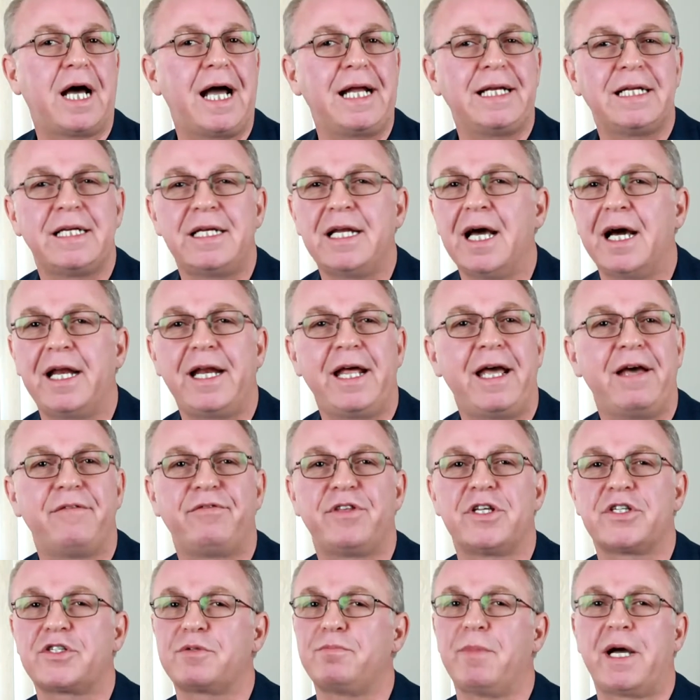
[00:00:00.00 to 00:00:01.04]
I did not have
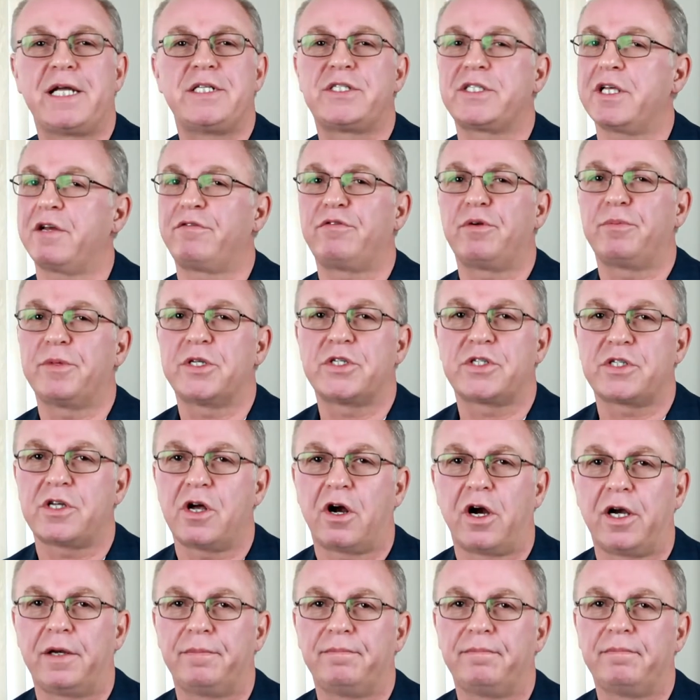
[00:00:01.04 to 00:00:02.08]
this mindset from the
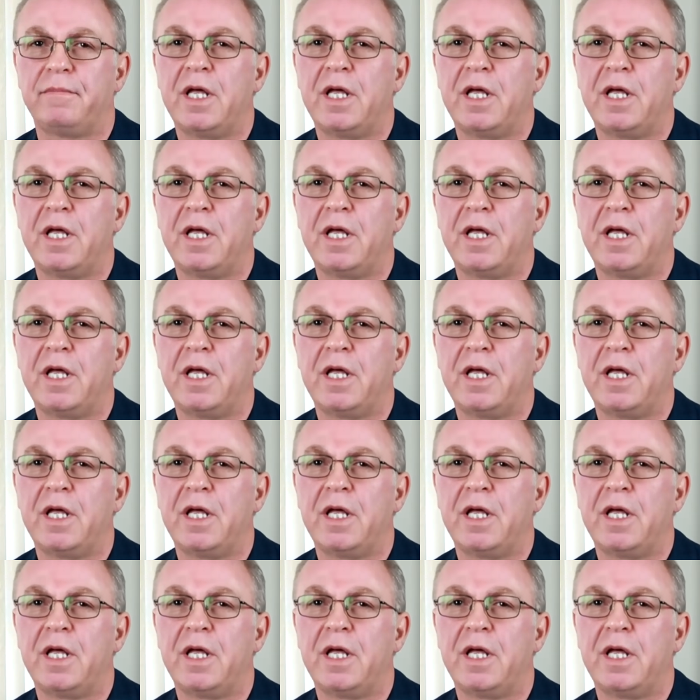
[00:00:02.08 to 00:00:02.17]
start.